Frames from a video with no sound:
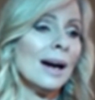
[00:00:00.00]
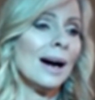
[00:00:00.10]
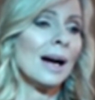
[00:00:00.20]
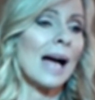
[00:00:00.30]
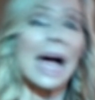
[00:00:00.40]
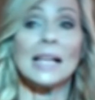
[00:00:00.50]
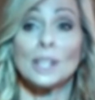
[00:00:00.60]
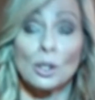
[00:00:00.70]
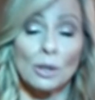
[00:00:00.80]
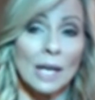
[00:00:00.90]
Uh, it's
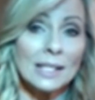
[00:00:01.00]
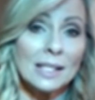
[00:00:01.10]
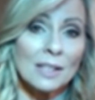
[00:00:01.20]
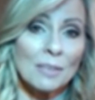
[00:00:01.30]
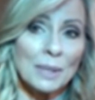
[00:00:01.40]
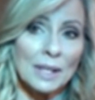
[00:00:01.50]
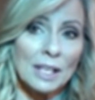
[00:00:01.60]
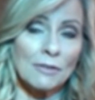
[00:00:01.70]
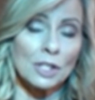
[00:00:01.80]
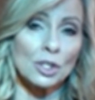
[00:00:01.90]
a crisis of
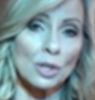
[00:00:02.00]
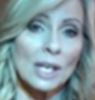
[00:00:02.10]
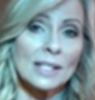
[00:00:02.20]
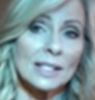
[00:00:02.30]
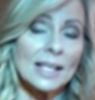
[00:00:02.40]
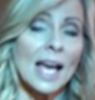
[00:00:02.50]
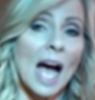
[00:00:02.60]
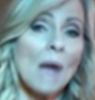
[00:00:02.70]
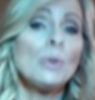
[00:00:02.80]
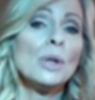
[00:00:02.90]
belief to trust and say,
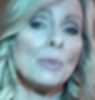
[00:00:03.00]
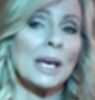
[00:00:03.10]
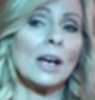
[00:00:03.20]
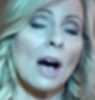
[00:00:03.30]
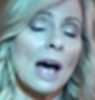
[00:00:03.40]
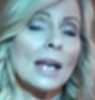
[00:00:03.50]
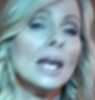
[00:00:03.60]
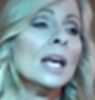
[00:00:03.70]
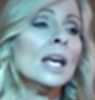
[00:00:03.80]
I will obey God